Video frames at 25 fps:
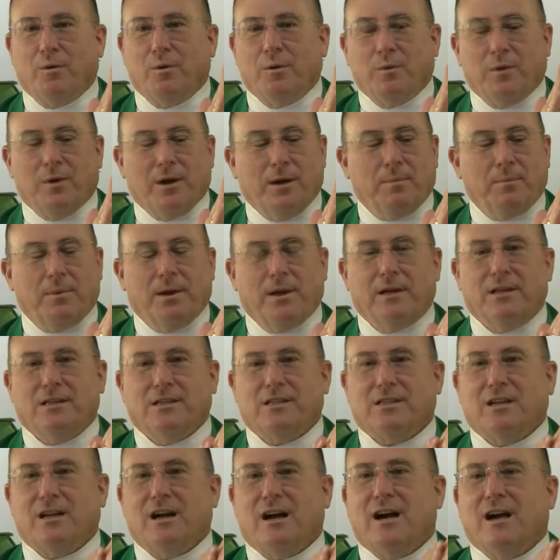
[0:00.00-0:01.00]
We went up on
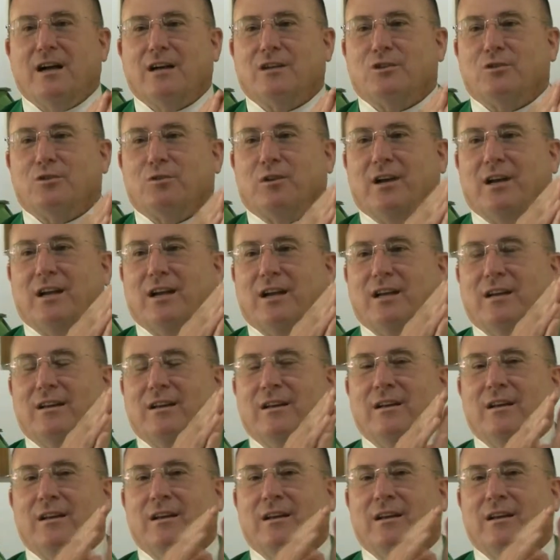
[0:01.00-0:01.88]
this cog train,